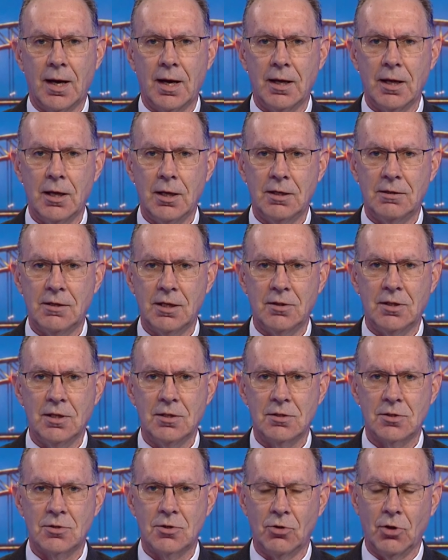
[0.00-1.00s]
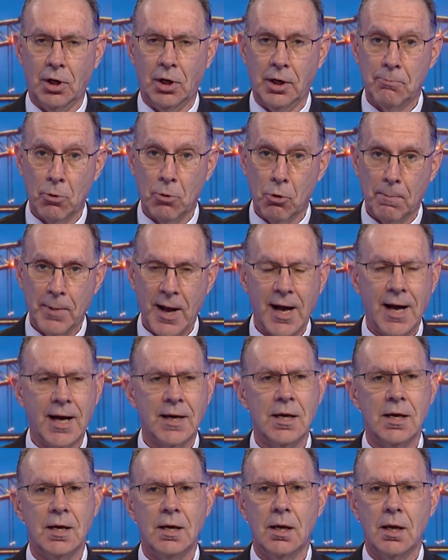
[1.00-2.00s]
He did this to the Liberal
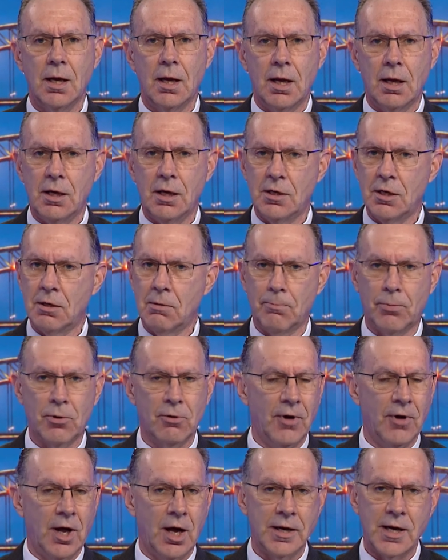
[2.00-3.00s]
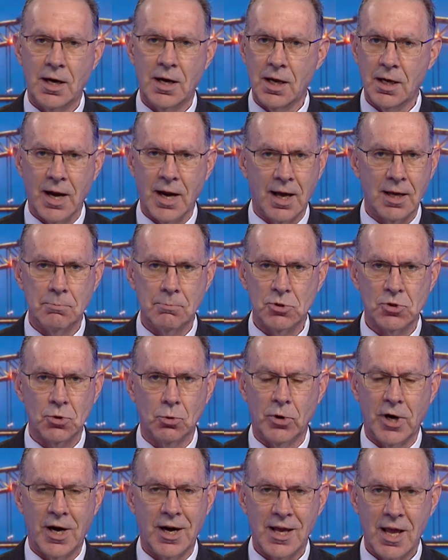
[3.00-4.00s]
Party. He didn't provide any names
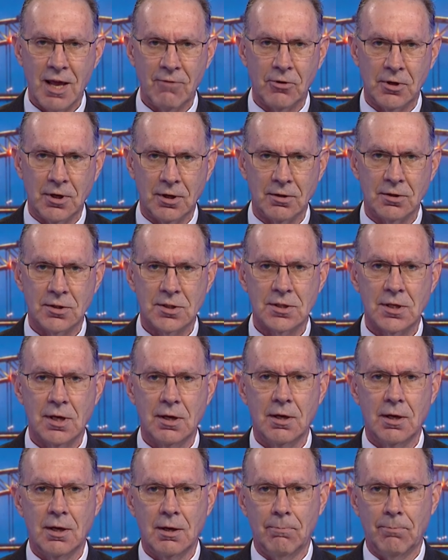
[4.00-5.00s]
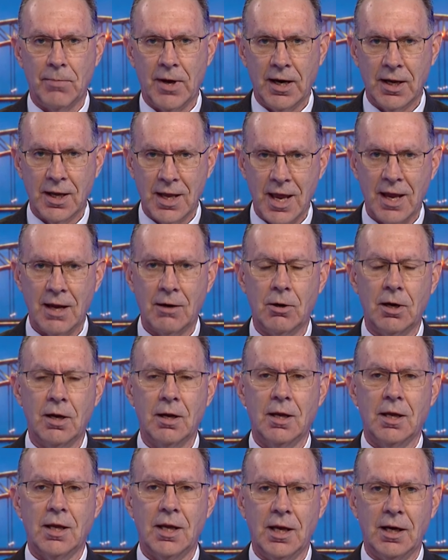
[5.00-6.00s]
or any evidence, but again,
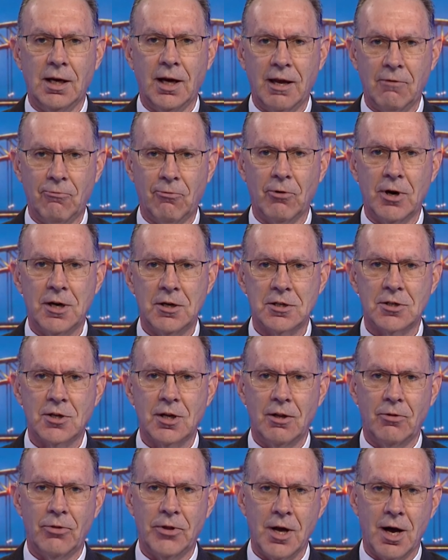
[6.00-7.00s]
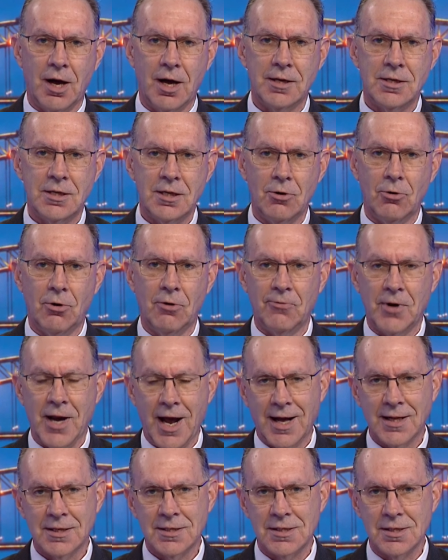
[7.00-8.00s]
he leveraged the idea of
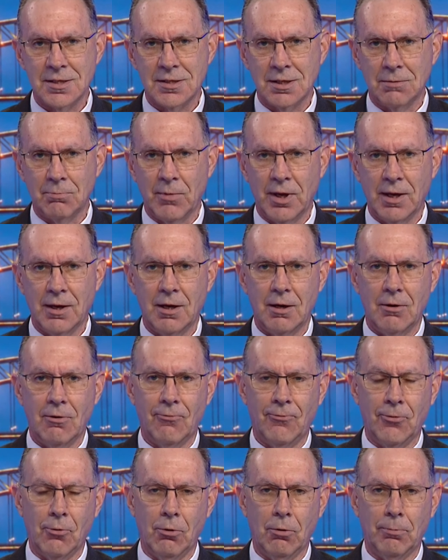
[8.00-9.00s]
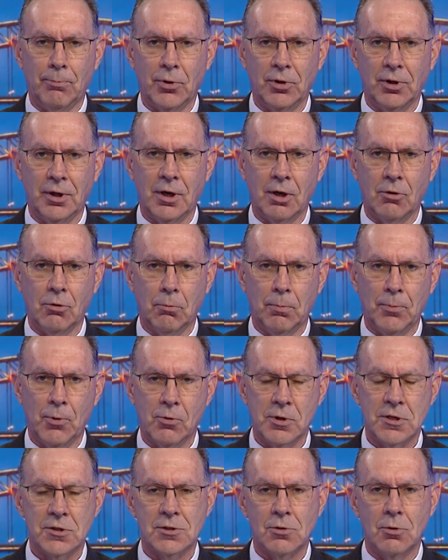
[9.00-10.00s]
Nazism for political
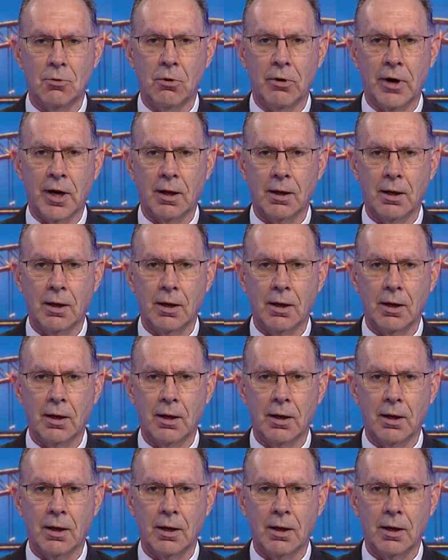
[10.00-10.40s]
point scoring.